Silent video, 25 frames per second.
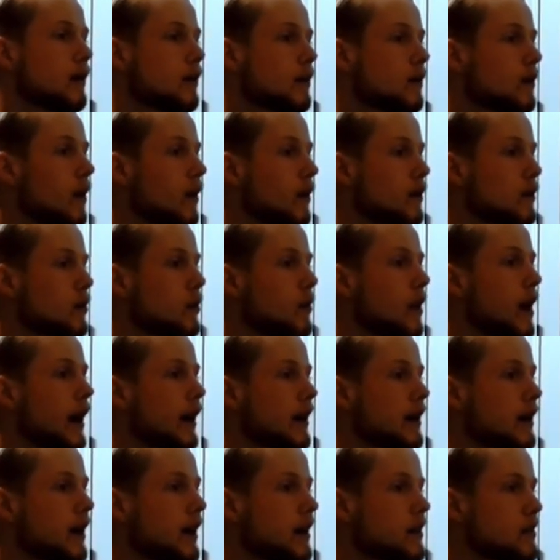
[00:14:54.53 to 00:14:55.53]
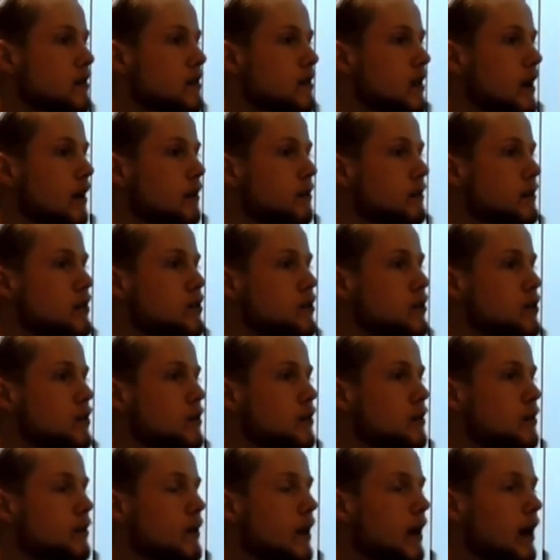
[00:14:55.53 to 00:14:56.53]
grown quite accustomed
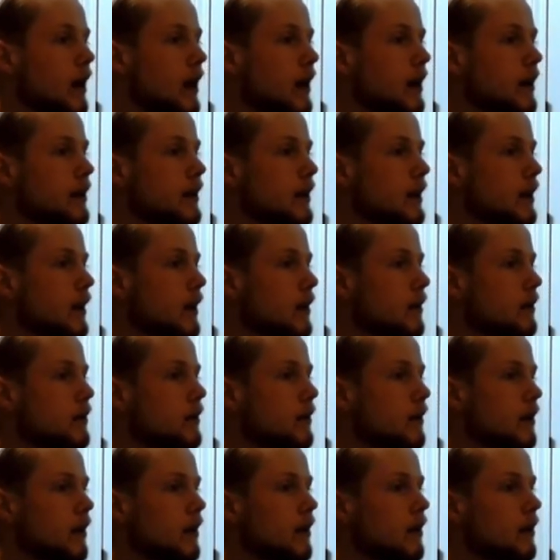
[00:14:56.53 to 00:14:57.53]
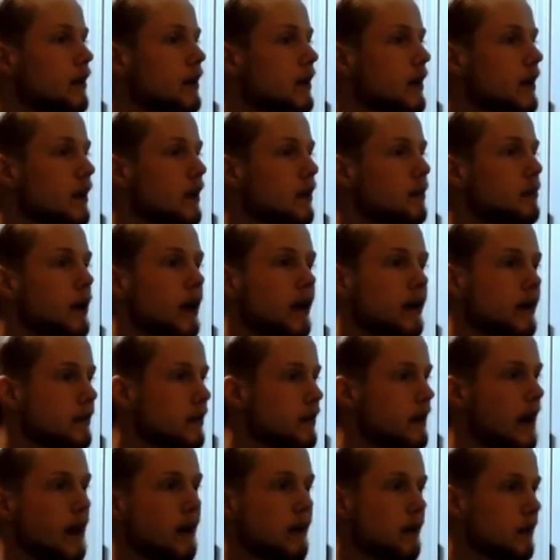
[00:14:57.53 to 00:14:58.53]
to, to their, modern,
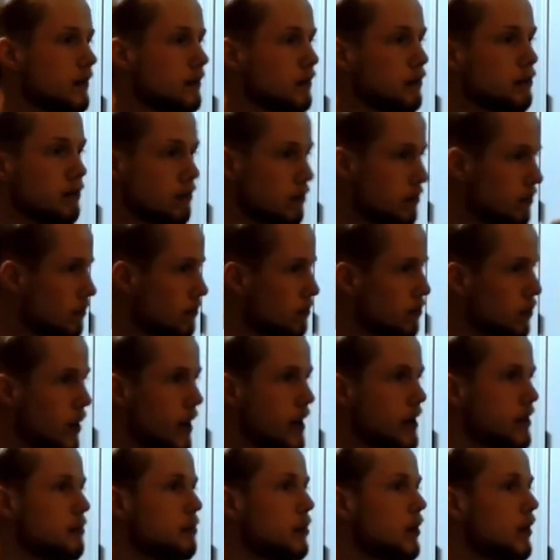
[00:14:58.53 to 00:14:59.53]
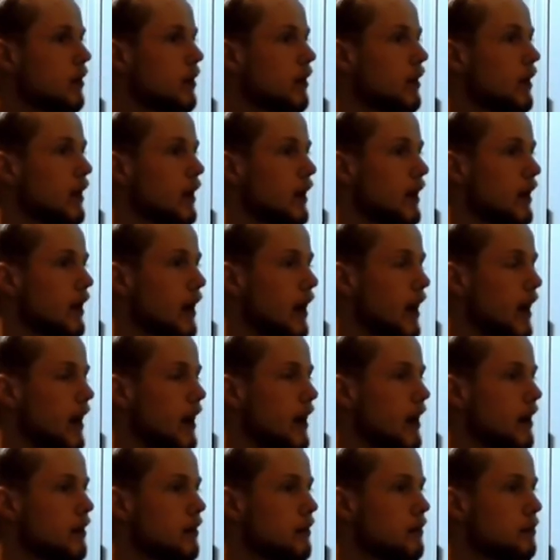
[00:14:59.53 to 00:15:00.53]
now breathable
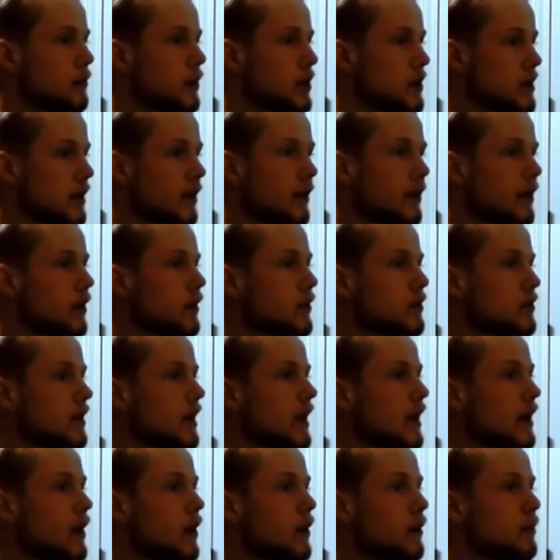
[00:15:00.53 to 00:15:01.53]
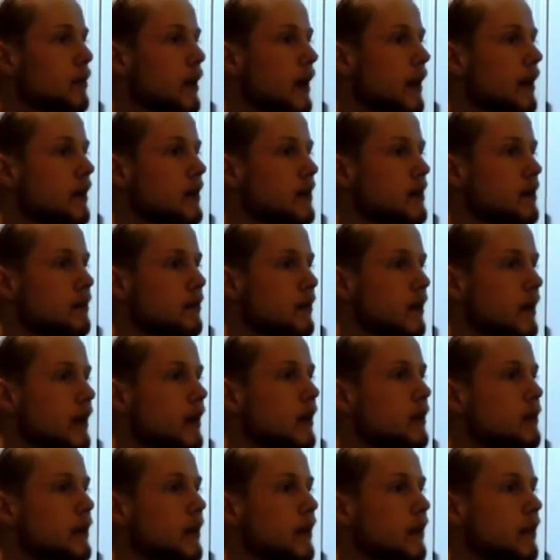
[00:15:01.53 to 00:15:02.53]
materials,
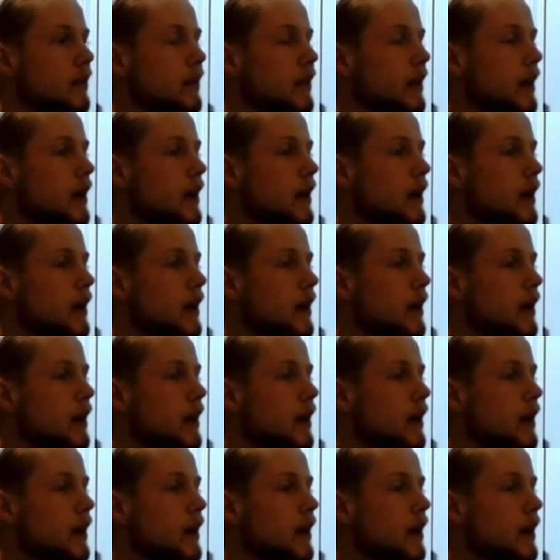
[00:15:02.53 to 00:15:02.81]
relatively with